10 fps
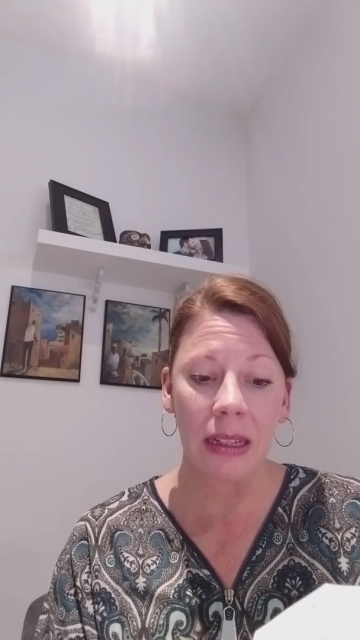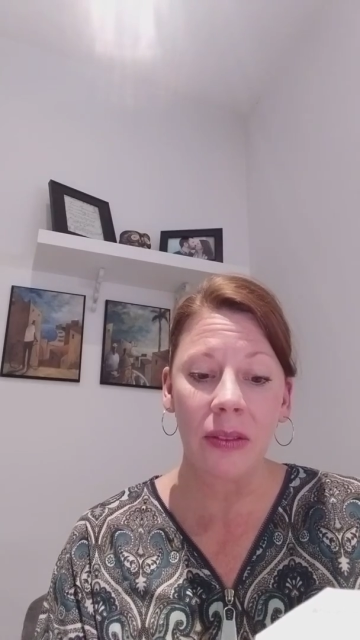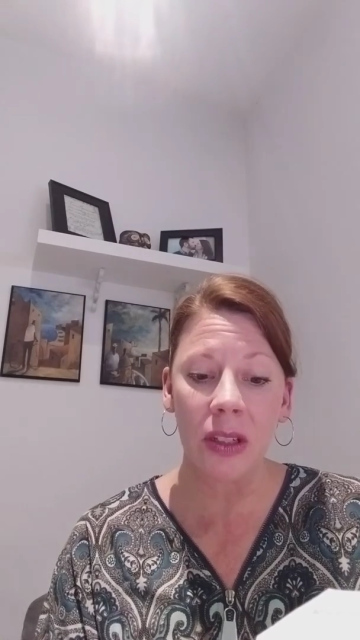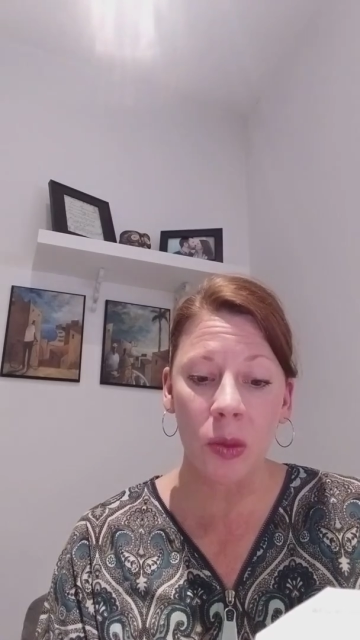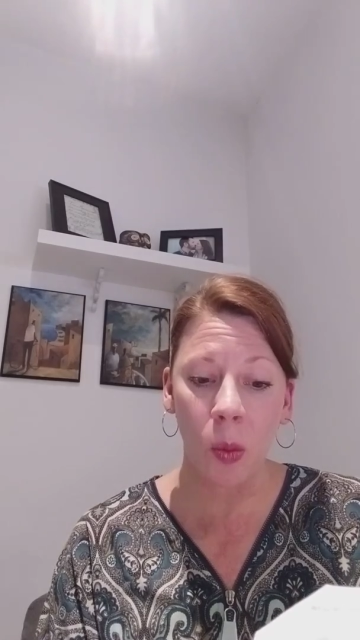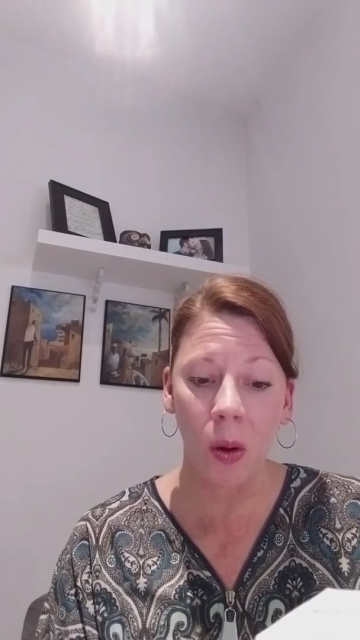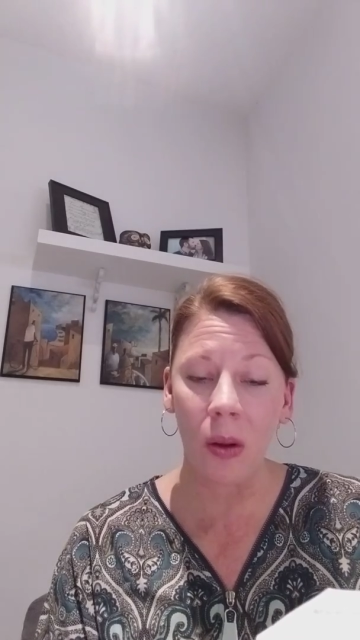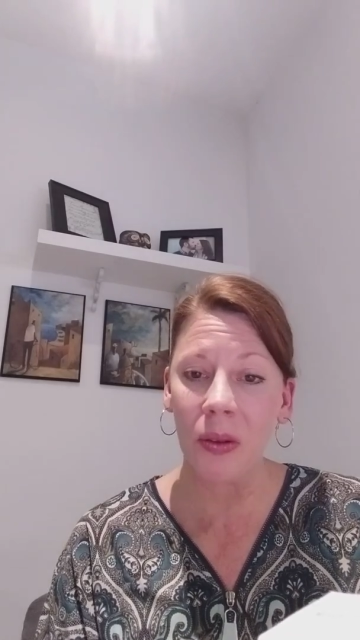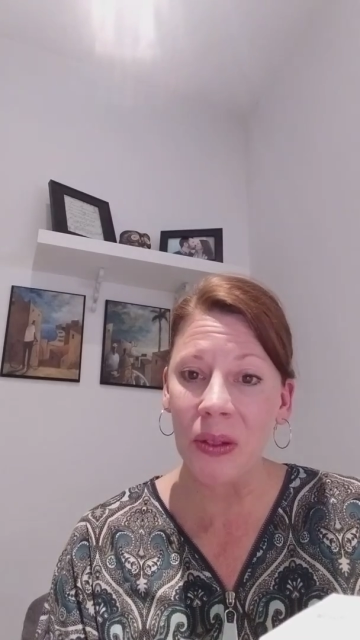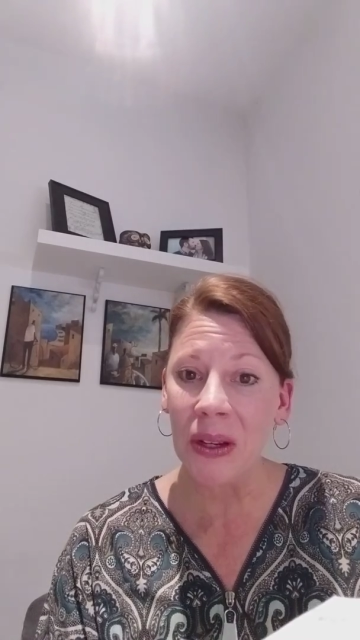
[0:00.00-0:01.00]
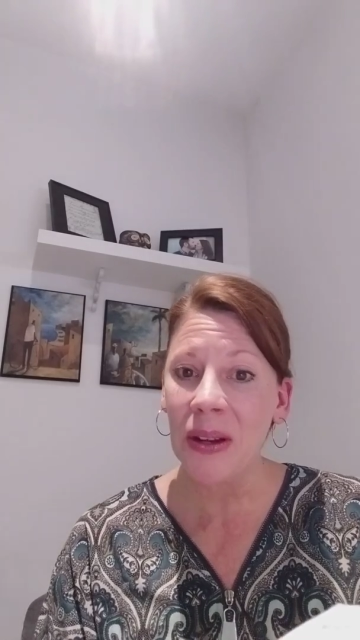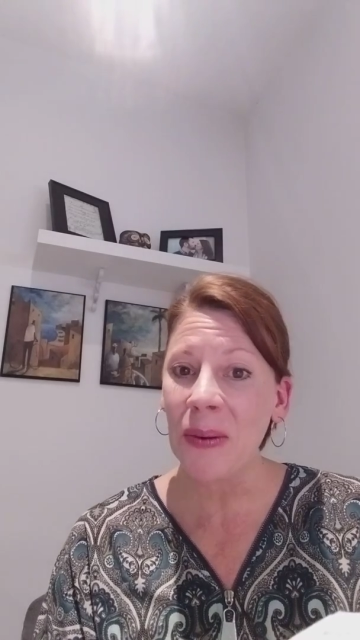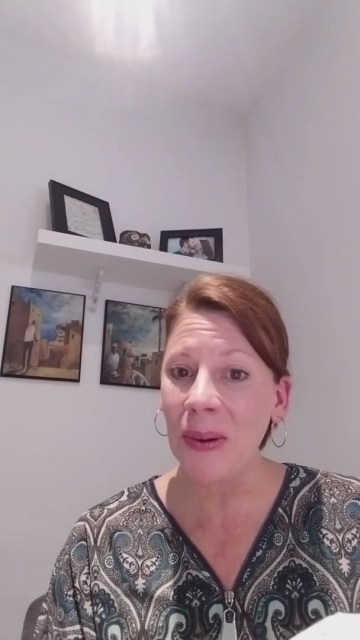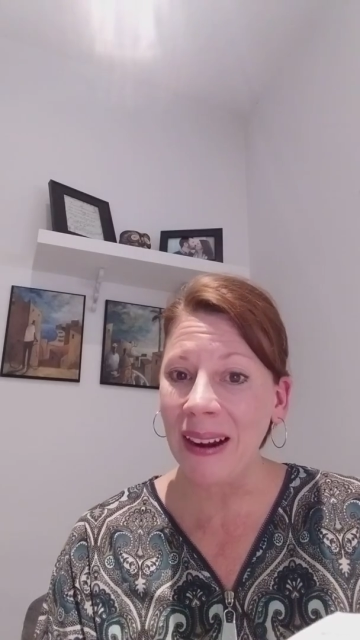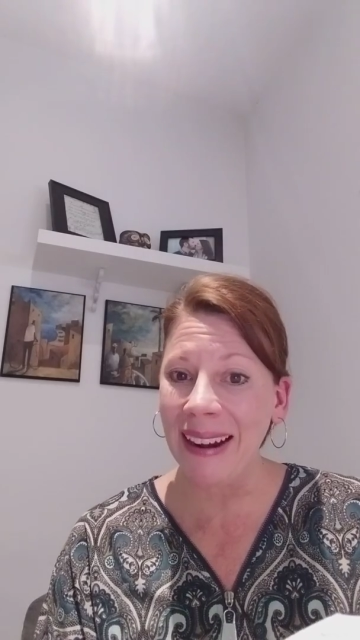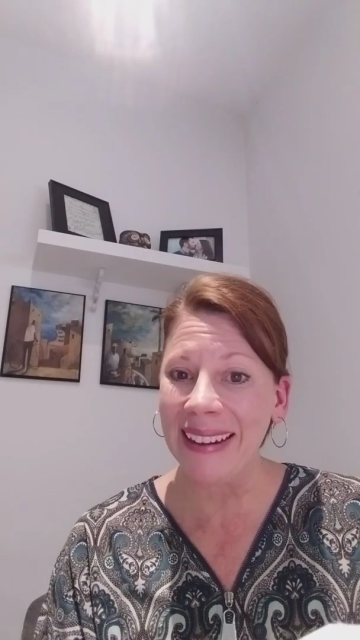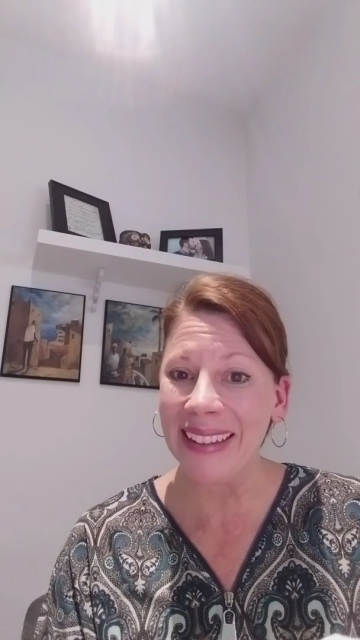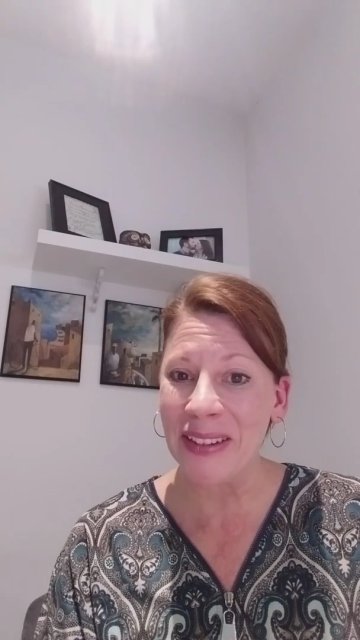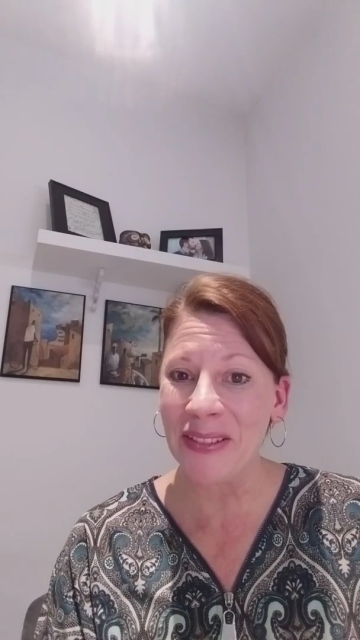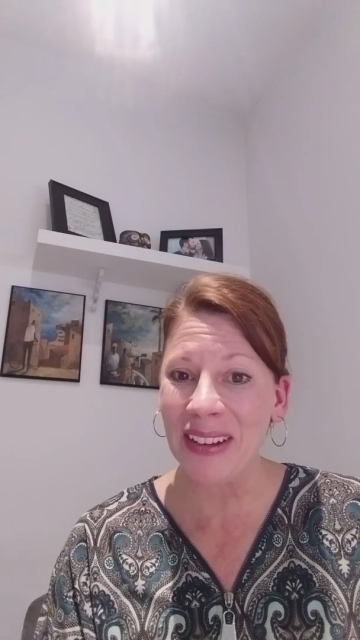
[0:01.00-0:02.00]
this world where I
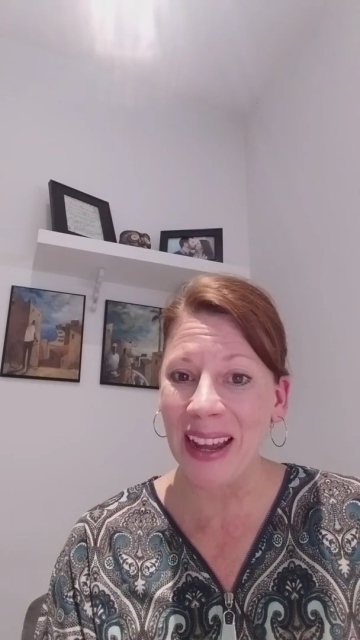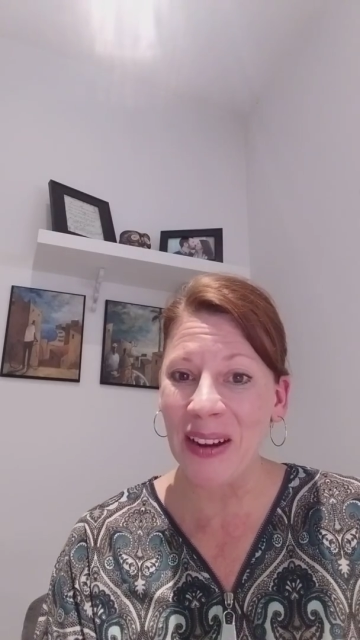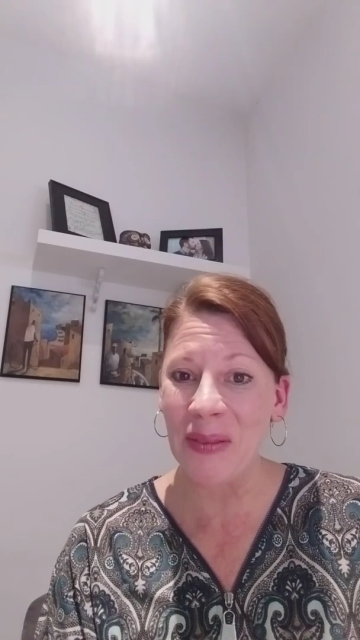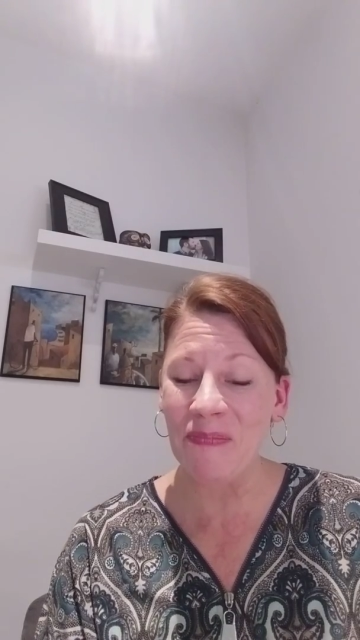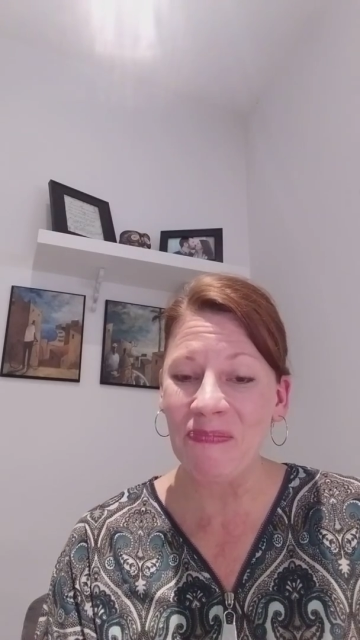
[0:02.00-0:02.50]
live now.